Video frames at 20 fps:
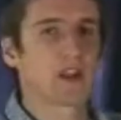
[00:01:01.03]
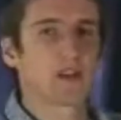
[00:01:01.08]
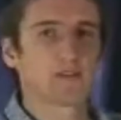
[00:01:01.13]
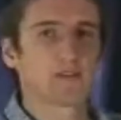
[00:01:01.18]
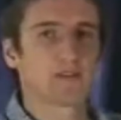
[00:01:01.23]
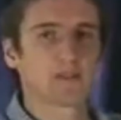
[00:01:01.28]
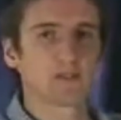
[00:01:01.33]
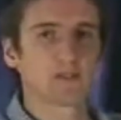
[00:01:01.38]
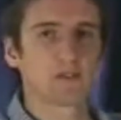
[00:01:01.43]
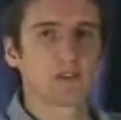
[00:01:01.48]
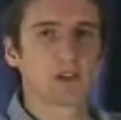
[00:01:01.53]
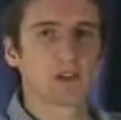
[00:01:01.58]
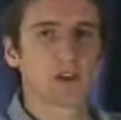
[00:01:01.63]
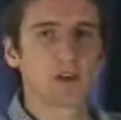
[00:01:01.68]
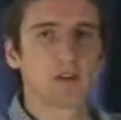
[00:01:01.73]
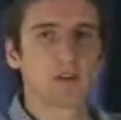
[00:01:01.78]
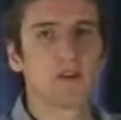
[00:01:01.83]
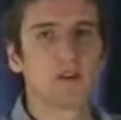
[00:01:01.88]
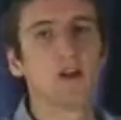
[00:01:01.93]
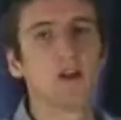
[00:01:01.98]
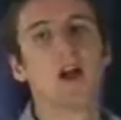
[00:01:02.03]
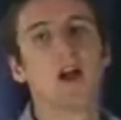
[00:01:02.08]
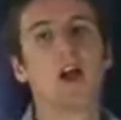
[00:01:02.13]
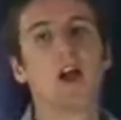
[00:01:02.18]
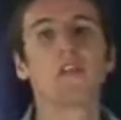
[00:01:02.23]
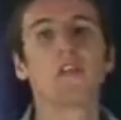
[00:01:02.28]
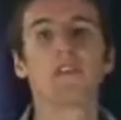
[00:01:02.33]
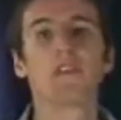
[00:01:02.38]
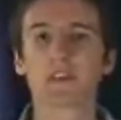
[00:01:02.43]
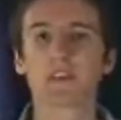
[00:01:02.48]
of the studio.
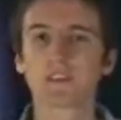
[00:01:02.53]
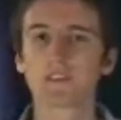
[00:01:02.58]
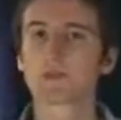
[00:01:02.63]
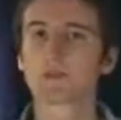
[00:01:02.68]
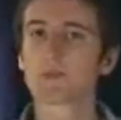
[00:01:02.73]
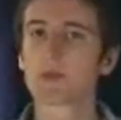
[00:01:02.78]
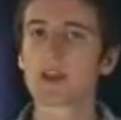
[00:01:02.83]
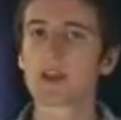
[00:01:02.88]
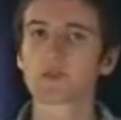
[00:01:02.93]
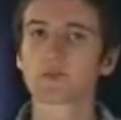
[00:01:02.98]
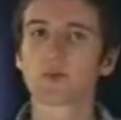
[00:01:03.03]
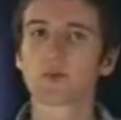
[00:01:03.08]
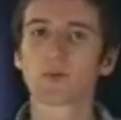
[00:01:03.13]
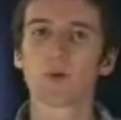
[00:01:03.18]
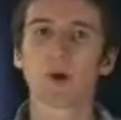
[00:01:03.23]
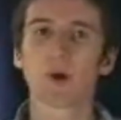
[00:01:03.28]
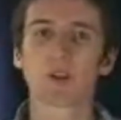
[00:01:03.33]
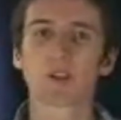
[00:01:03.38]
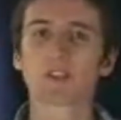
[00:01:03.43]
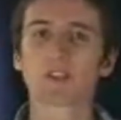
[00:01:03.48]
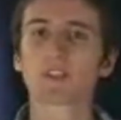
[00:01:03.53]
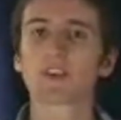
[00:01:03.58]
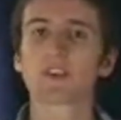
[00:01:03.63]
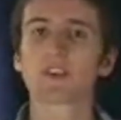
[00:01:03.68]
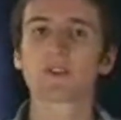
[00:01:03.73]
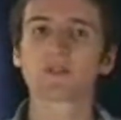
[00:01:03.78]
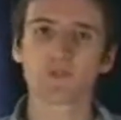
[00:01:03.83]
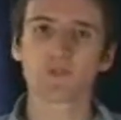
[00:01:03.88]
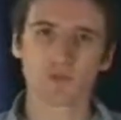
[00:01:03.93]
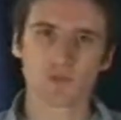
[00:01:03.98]
This is because we wanted to
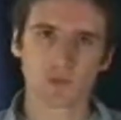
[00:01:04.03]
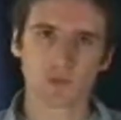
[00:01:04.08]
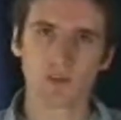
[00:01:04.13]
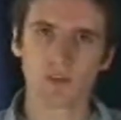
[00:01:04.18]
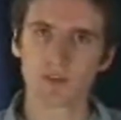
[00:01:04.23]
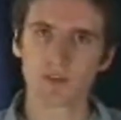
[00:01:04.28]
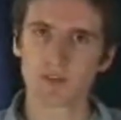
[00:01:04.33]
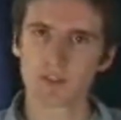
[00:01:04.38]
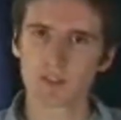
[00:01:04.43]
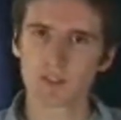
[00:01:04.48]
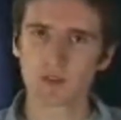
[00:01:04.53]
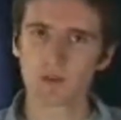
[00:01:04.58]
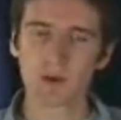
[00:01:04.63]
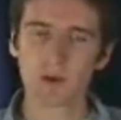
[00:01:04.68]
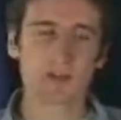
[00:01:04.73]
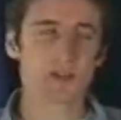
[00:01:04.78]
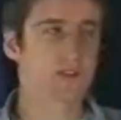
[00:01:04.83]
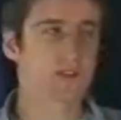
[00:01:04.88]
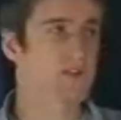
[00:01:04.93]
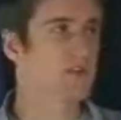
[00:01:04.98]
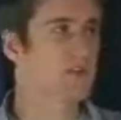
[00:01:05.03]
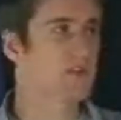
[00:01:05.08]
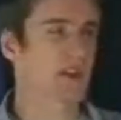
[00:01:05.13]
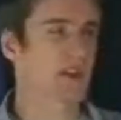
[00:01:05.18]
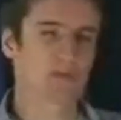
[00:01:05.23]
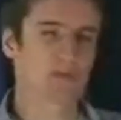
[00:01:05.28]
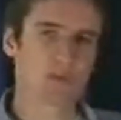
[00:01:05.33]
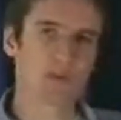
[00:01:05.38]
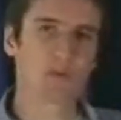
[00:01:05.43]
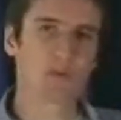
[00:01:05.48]
use real situations and
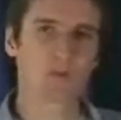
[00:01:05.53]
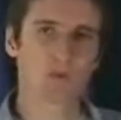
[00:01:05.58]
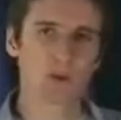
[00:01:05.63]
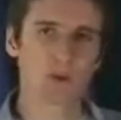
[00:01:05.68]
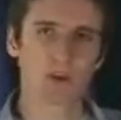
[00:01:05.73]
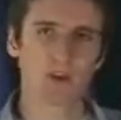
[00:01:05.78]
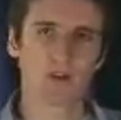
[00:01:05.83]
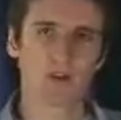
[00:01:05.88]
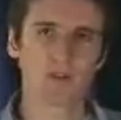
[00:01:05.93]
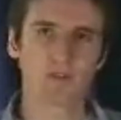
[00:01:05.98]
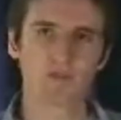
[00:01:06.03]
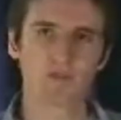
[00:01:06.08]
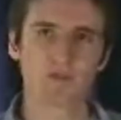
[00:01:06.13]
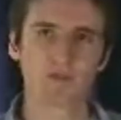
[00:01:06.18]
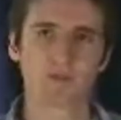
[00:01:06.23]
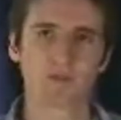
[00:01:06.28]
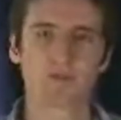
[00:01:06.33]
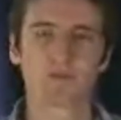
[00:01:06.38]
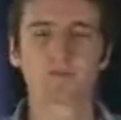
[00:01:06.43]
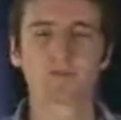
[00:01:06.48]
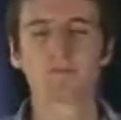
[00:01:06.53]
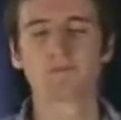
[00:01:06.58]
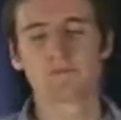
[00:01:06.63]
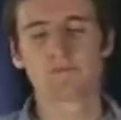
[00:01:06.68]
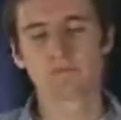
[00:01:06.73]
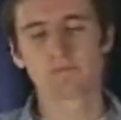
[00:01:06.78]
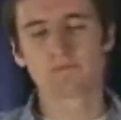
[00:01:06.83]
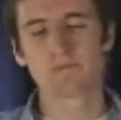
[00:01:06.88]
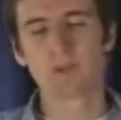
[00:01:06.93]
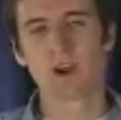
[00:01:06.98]
real windows.
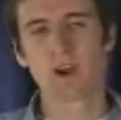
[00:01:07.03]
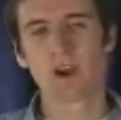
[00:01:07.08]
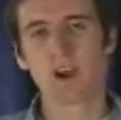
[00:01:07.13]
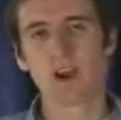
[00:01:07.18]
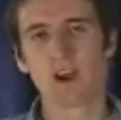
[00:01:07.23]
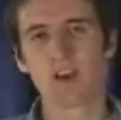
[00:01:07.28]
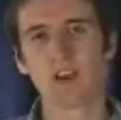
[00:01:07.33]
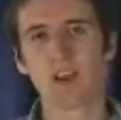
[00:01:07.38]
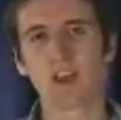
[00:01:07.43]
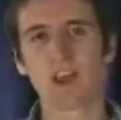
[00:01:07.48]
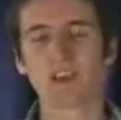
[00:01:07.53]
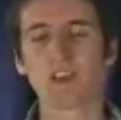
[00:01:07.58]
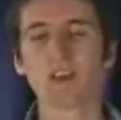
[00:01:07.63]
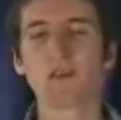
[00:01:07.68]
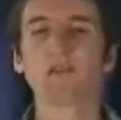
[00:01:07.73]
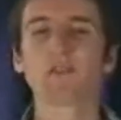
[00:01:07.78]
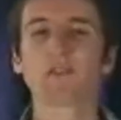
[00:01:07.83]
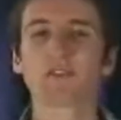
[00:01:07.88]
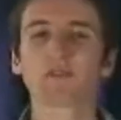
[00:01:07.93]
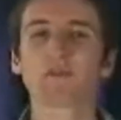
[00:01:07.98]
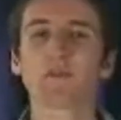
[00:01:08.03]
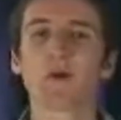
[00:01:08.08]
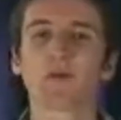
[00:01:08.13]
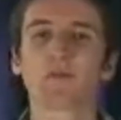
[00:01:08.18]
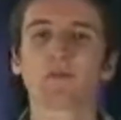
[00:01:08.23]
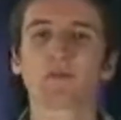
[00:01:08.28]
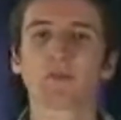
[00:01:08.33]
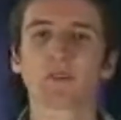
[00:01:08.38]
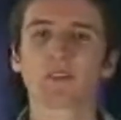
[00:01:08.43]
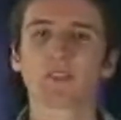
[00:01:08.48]
Alright, enough of the small
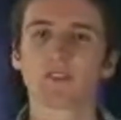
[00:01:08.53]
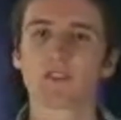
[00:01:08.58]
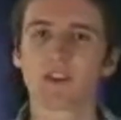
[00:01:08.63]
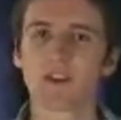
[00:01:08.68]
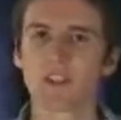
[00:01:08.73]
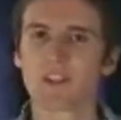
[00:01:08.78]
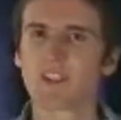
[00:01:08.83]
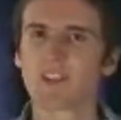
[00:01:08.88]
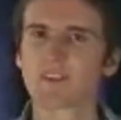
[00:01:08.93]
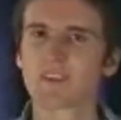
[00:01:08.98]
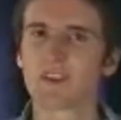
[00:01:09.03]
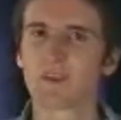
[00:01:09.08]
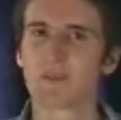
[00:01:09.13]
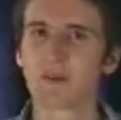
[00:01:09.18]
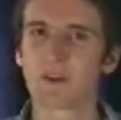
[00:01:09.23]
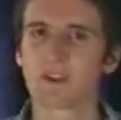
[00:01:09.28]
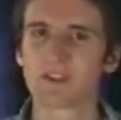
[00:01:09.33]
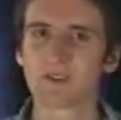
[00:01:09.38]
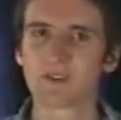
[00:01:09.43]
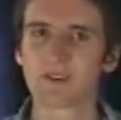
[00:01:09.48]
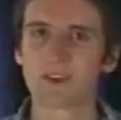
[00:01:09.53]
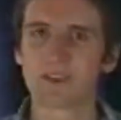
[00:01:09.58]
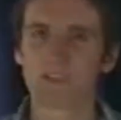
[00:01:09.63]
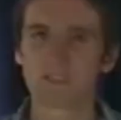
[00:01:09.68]
print. Let's get right to it.